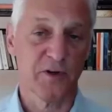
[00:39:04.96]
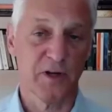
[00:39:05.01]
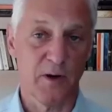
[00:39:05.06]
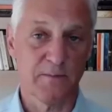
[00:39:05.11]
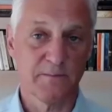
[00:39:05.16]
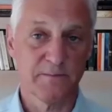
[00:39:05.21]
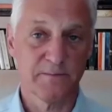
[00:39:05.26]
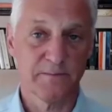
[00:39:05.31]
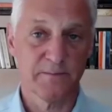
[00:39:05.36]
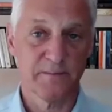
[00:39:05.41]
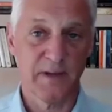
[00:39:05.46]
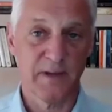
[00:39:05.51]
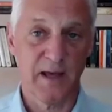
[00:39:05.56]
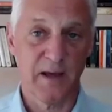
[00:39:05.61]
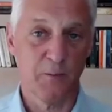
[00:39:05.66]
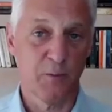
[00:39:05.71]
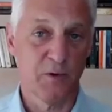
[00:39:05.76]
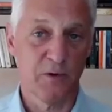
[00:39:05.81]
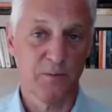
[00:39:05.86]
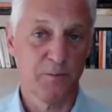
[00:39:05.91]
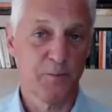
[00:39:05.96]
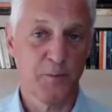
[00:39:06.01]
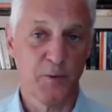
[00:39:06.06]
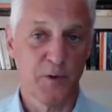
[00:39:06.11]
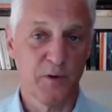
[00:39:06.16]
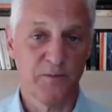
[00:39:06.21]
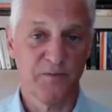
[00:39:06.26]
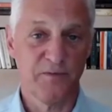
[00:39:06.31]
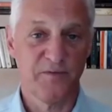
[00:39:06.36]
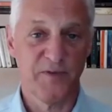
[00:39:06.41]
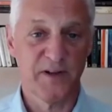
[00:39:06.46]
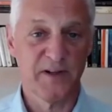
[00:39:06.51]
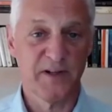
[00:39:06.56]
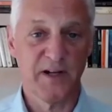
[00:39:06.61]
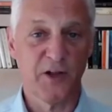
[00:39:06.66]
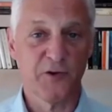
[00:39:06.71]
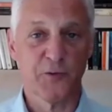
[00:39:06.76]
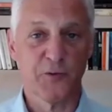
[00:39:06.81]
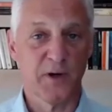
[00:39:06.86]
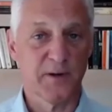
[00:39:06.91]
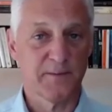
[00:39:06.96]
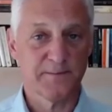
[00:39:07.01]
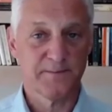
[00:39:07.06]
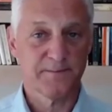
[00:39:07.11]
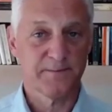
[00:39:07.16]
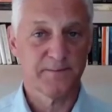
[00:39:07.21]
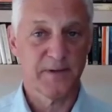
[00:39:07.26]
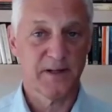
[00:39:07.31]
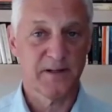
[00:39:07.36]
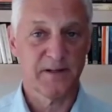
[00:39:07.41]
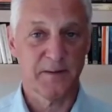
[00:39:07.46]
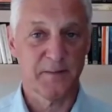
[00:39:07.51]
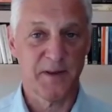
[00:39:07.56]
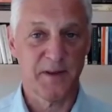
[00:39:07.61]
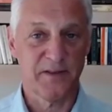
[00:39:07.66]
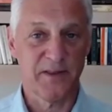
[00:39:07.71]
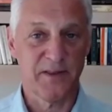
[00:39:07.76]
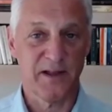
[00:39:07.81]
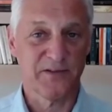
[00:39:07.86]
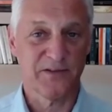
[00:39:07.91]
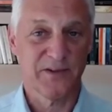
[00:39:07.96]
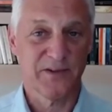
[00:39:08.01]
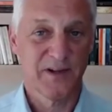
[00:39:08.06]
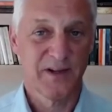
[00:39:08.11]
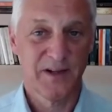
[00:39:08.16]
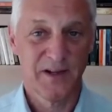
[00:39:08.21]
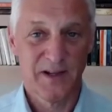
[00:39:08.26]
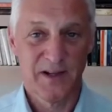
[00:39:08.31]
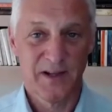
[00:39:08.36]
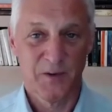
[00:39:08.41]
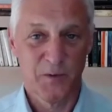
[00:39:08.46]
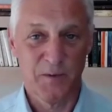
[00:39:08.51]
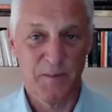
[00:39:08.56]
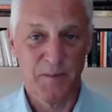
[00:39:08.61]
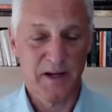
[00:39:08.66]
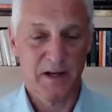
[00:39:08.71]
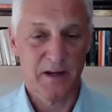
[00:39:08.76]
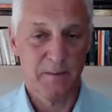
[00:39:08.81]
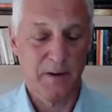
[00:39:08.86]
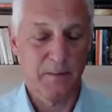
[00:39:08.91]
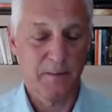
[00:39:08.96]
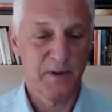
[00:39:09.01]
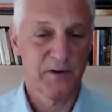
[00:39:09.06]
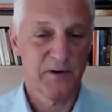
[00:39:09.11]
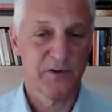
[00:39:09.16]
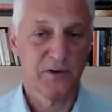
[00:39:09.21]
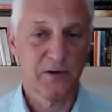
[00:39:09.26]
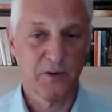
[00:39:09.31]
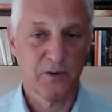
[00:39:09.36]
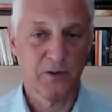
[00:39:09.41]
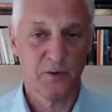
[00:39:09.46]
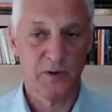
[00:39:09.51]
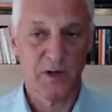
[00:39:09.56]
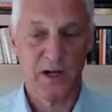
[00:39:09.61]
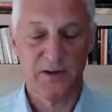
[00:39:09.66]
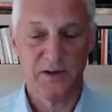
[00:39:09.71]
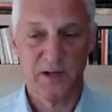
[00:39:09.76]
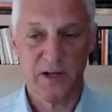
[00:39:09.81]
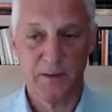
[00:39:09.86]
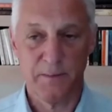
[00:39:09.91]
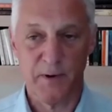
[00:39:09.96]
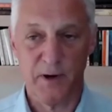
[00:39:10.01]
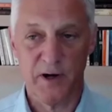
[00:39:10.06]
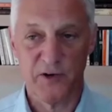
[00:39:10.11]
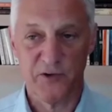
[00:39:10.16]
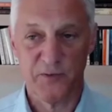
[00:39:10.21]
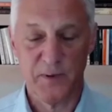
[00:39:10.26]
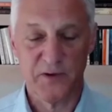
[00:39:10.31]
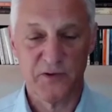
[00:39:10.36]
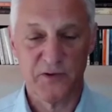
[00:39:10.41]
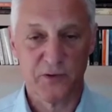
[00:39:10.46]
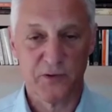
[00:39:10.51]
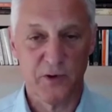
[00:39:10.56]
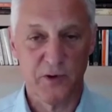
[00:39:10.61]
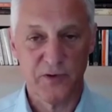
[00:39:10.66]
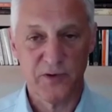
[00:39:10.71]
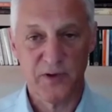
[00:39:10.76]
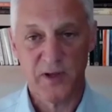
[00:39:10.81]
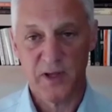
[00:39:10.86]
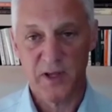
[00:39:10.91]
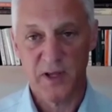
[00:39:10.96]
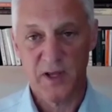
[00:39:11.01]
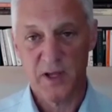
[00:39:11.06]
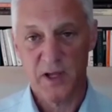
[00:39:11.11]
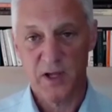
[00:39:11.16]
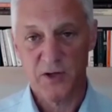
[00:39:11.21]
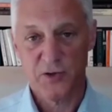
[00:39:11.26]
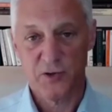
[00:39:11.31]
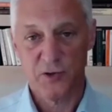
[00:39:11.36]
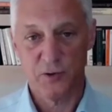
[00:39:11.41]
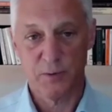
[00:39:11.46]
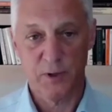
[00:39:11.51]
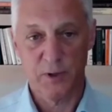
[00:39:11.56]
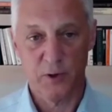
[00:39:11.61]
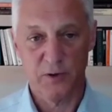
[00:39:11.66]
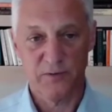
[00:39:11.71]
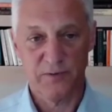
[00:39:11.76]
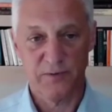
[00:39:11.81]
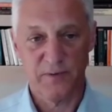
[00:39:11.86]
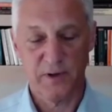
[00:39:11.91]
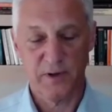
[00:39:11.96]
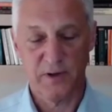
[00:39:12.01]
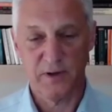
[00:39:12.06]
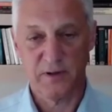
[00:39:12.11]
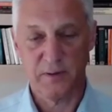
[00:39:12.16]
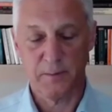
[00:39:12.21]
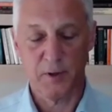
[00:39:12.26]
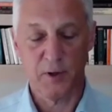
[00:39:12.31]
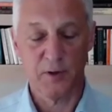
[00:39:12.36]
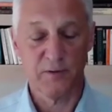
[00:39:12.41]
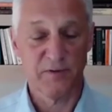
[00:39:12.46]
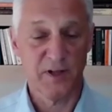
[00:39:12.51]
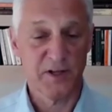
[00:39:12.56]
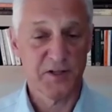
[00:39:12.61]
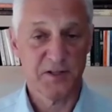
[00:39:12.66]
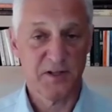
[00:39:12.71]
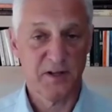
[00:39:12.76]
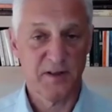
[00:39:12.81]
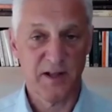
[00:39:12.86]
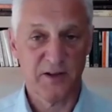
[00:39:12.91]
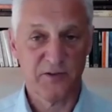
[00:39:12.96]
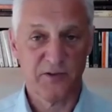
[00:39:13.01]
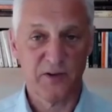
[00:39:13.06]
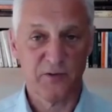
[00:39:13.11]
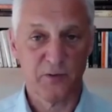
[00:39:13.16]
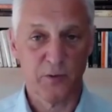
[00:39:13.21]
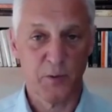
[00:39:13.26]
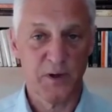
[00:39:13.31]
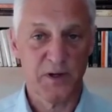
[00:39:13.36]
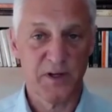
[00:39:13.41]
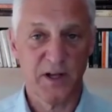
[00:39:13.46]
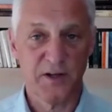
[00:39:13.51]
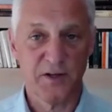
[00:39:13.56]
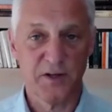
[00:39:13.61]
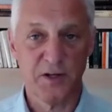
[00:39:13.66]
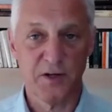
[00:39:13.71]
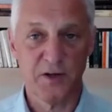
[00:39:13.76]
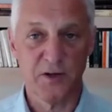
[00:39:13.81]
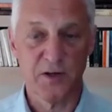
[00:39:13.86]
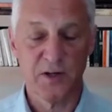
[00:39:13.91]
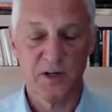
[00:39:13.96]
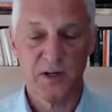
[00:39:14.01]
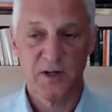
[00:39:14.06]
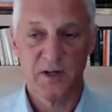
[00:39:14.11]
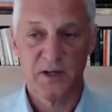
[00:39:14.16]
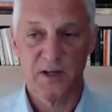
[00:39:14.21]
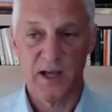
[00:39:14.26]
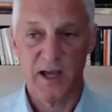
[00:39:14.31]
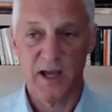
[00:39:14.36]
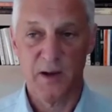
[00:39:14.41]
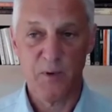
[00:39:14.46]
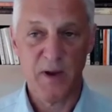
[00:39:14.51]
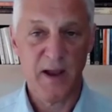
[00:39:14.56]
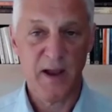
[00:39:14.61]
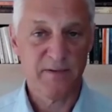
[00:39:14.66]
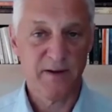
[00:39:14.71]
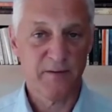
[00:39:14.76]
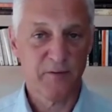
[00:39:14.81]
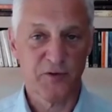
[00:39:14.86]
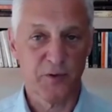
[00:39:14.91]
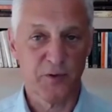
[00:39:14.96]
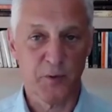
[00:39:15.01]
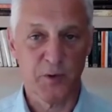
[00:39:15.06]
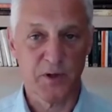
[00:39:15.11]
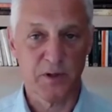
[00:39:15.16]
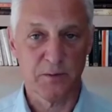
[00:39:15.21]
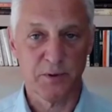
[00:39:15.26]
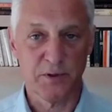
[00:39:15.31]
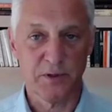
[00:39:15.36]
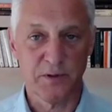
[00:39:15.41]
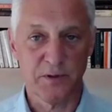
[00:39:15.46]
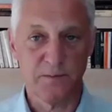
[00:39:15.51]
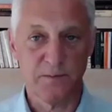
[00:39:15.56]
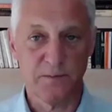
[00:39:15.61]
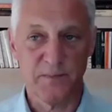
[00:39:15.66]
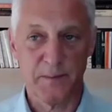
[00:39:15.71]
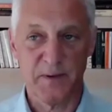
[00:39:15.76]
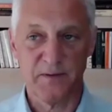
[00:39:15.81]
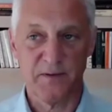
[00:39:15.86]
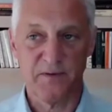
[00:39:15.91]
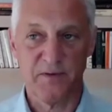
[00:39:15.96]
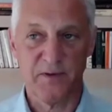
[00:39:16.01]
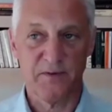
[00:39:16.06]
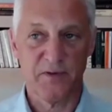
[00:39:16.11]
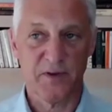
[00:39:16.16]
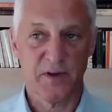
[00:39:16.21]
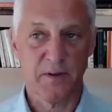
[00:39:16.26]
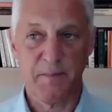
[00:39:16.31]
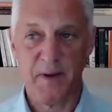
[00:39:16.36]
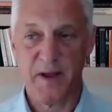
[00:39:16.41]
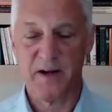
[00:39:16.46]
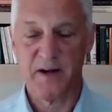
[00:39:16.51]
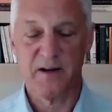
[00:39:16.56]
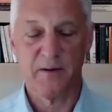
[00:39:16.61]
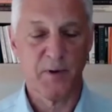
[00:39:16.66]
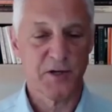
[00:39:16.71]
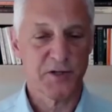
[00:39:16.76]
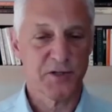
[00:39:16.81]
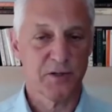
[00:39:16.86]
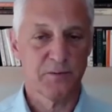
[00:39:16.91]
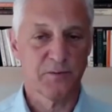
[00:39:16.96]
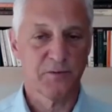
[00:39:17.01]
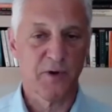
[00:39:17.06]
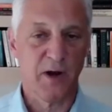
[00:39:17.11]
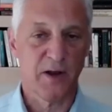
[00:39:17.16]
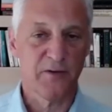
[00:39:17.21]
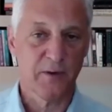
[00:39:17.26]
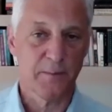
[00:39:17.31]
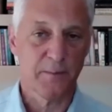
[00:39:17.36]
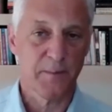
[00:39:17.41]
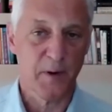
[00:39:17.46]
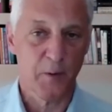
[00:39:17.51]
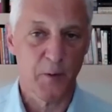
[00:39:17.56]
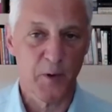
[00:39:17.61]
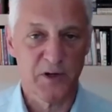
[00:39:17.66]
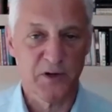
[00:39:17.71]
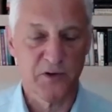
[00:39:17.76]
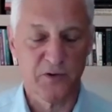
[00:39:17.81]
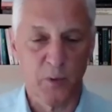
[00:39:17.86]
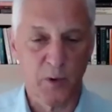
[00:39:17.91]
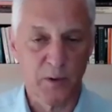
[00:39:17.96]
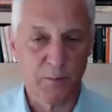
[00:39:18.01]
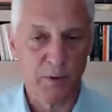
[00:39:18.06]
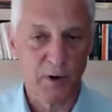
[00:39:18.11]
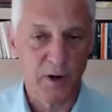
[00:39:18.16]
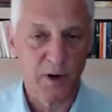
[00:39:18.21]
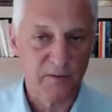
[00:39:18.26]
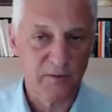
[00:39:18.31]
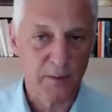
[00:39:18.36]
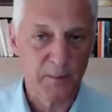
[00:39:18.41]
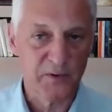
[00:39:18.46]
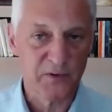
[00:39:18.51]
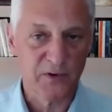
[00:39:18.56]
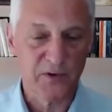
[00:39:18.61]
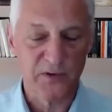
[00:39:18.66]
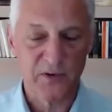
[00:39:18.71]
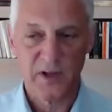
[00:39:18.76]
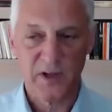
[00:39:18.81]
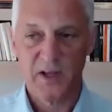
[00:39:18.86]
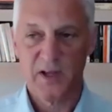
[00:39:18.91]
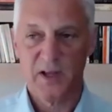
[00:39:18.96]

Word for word: go up and we'll we'll fund it elsewhere, right? And that, that's we made a commitment to uh, to keep our expense growth to below uh, to below inflation, and that's that's what we intend to do. And we have levers that we can pull. I mean, if, if the competitive pressure drives up our wages in one part of our business,